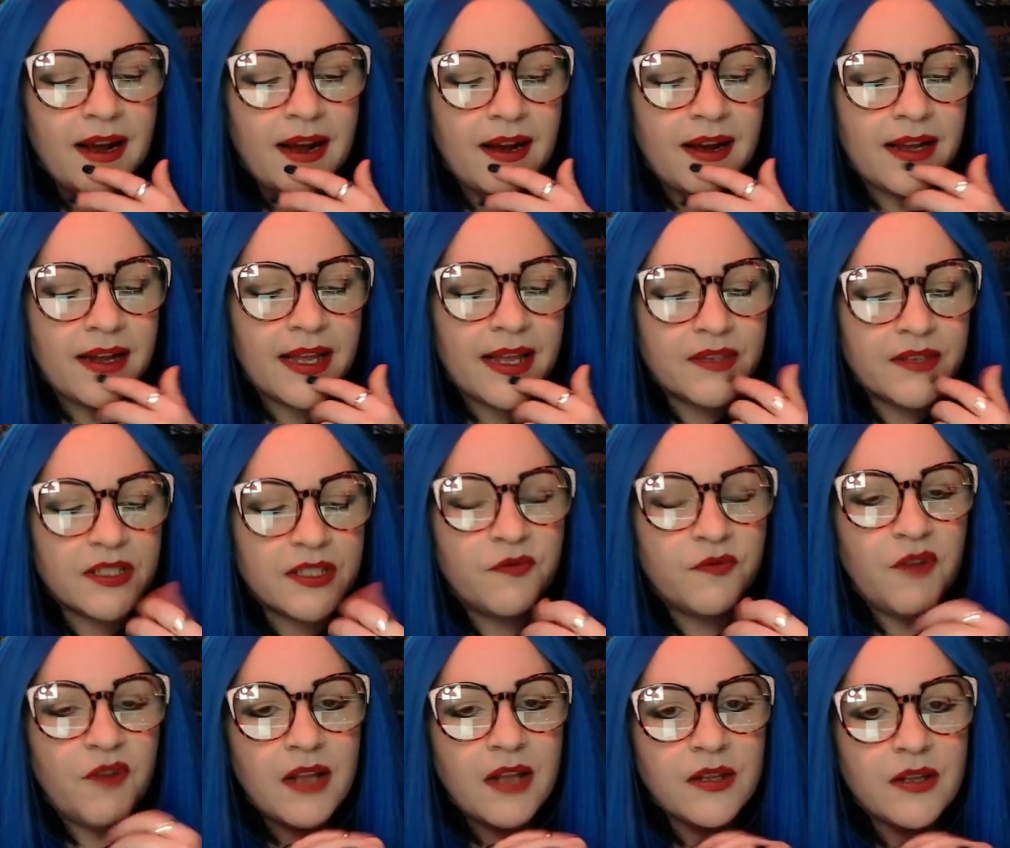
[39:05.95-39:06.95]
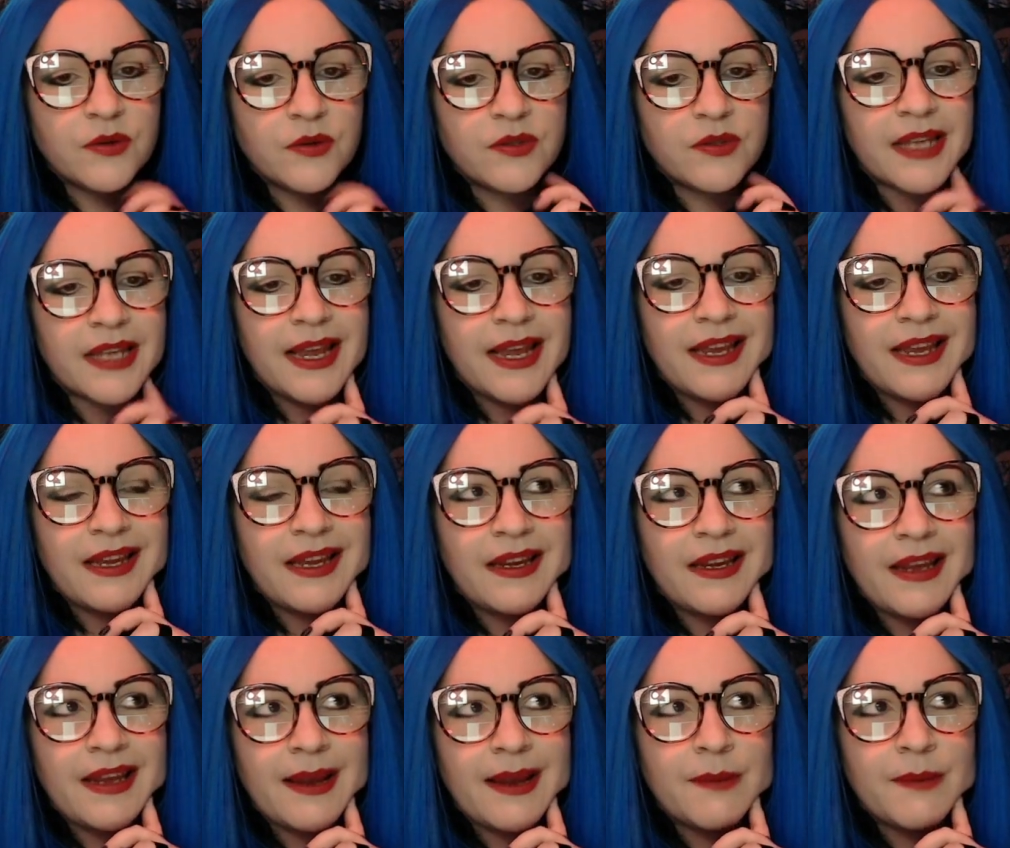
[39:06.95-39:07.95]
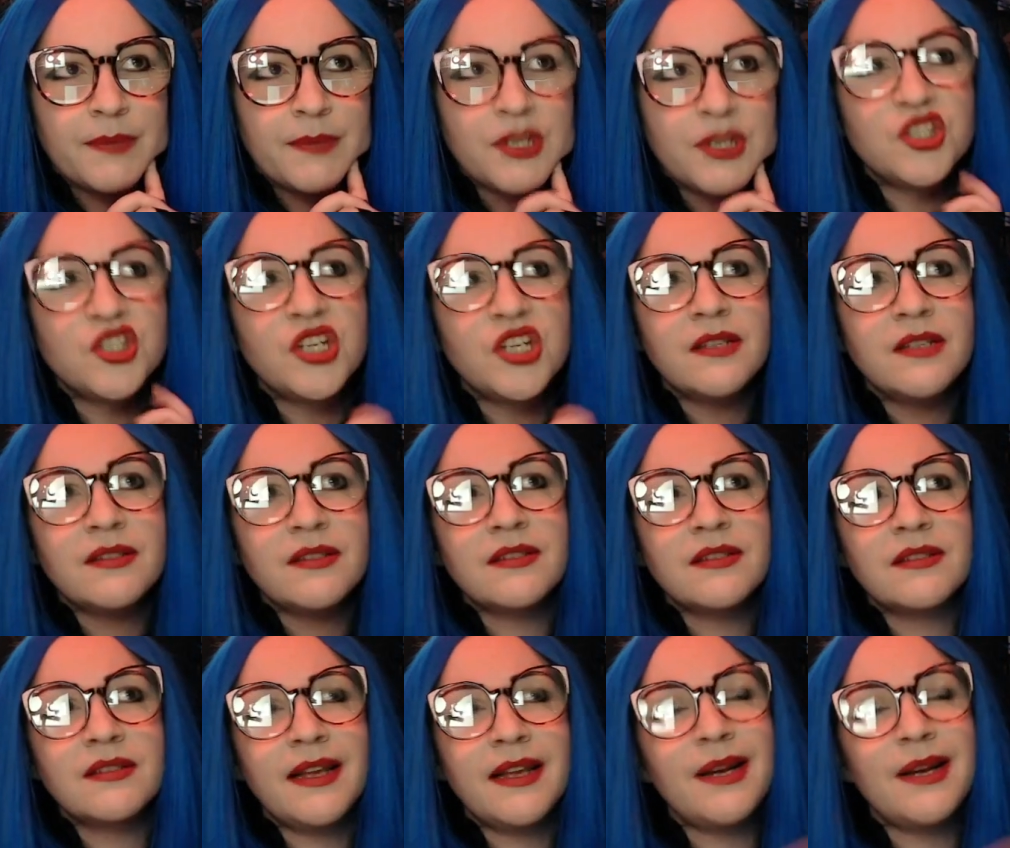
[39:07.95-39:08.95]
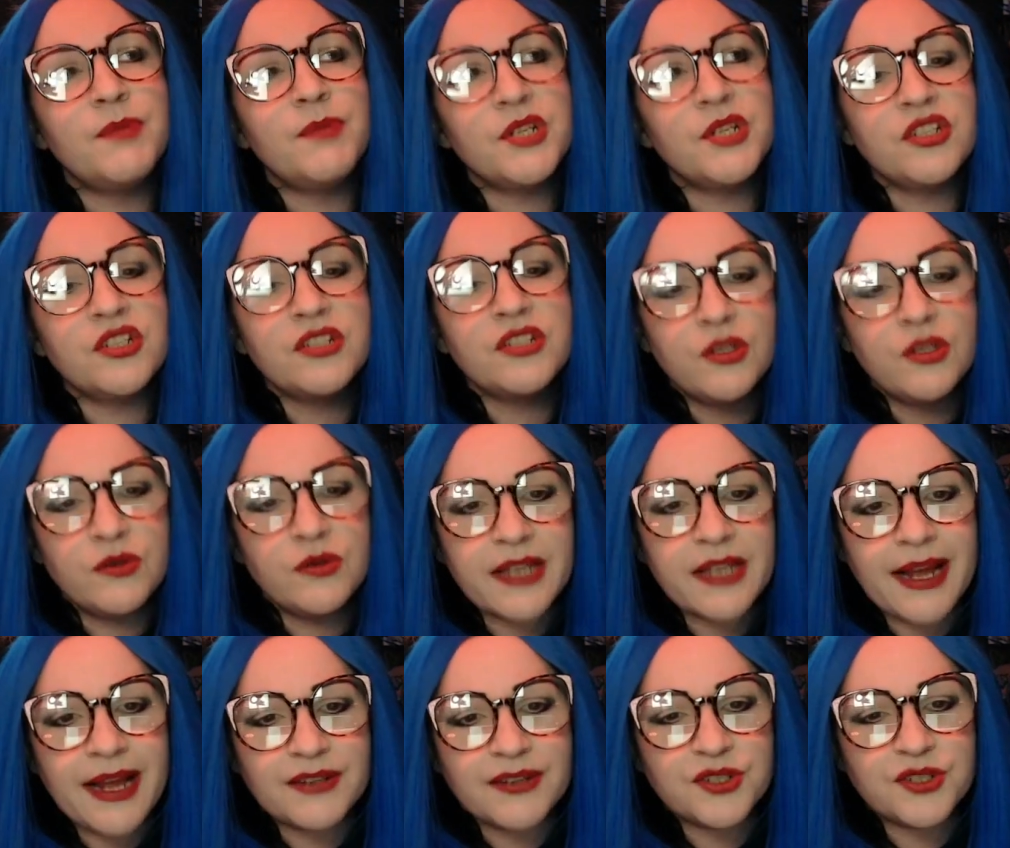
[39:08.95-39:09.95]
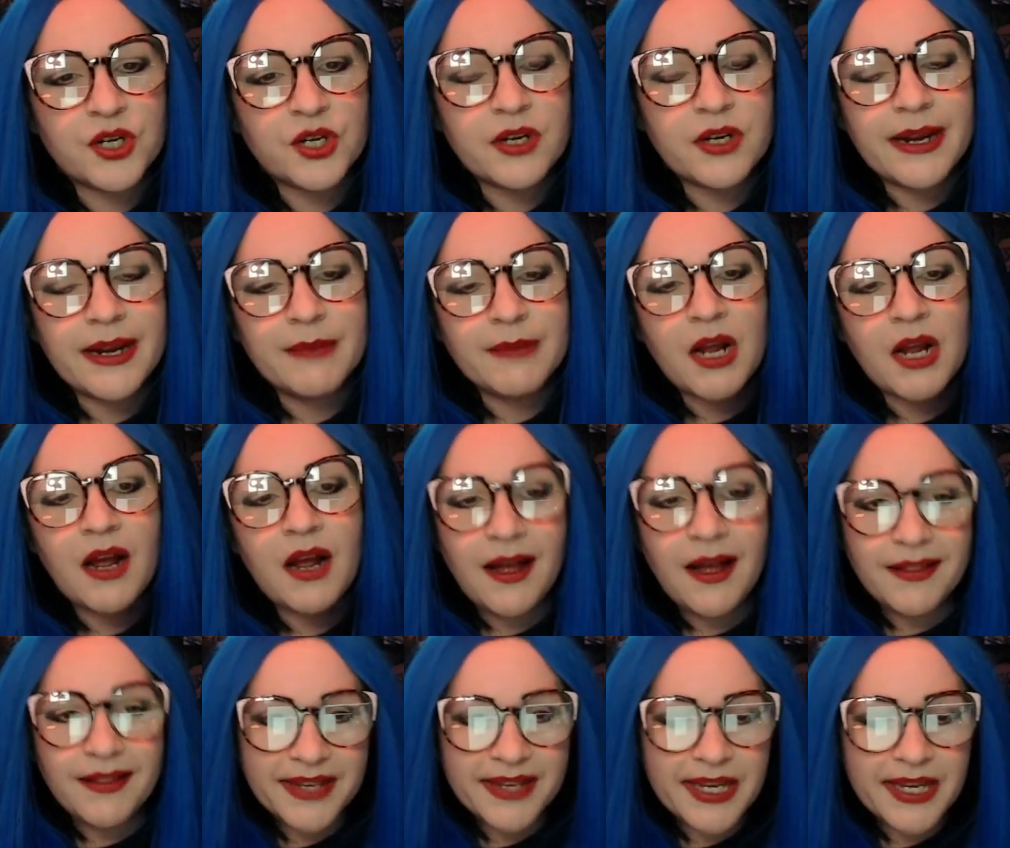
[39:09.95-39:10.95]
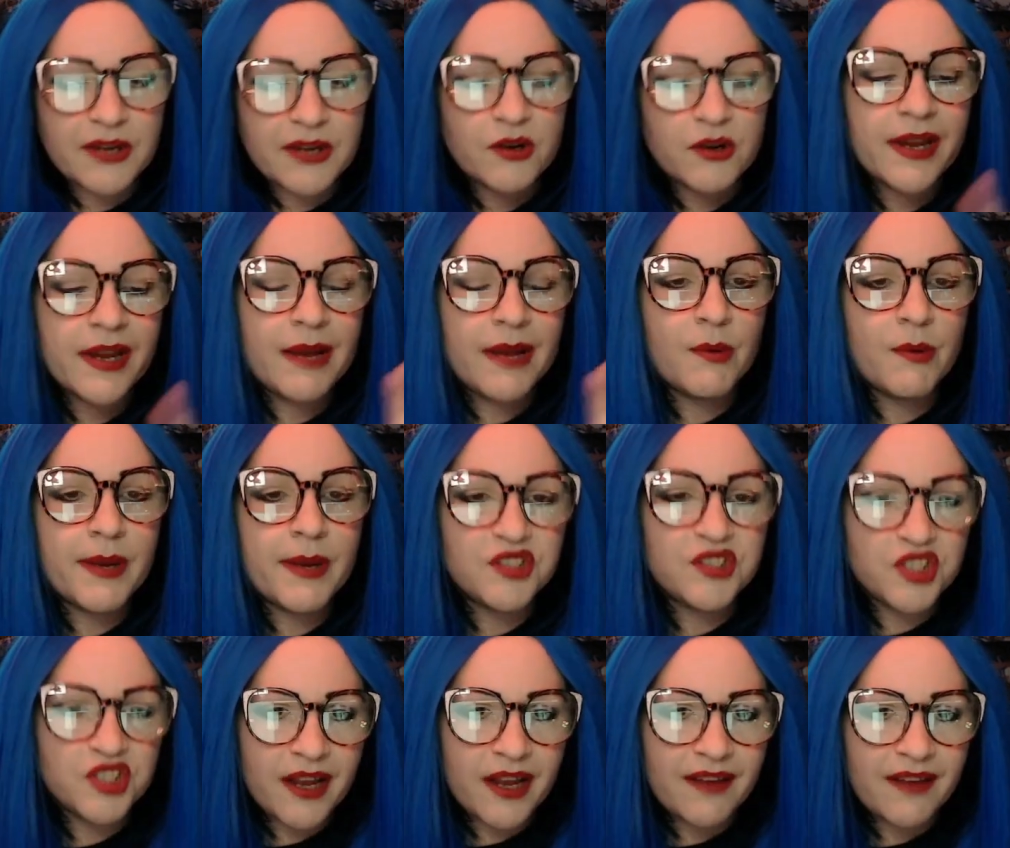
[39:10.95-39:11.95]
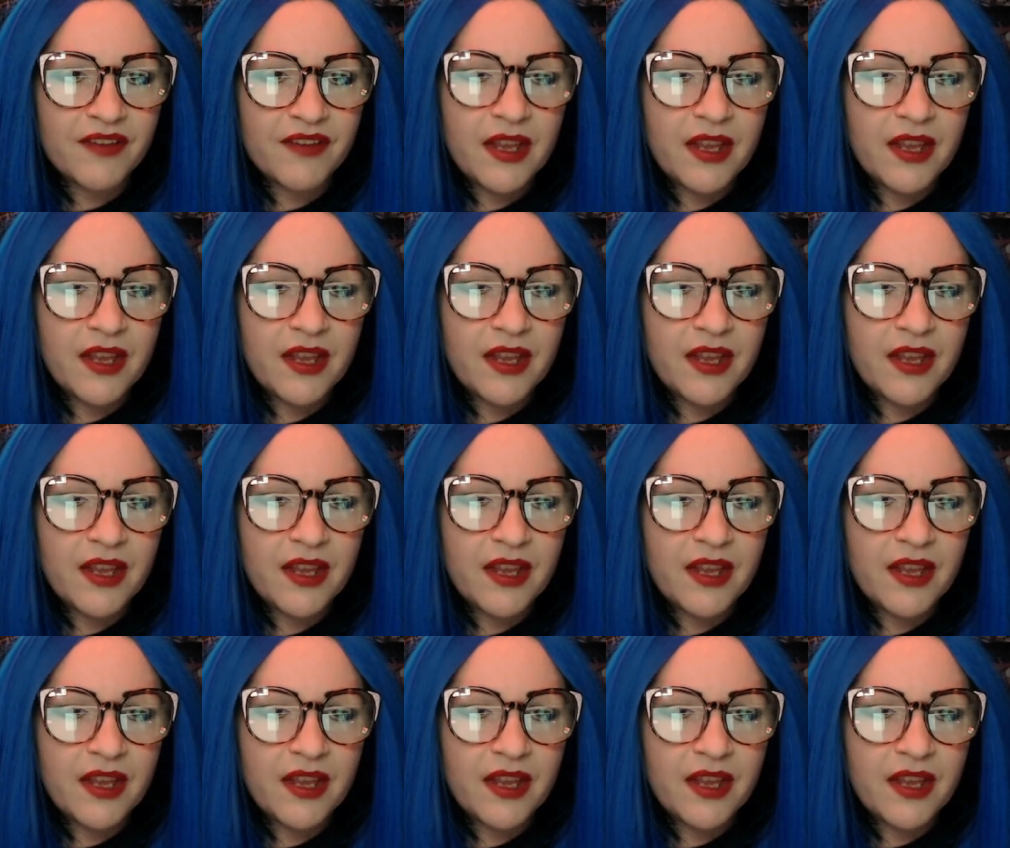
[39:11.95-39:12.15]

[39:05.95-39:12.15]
And this follows an ambitious newscaster named Holly and her cameraman Jeff.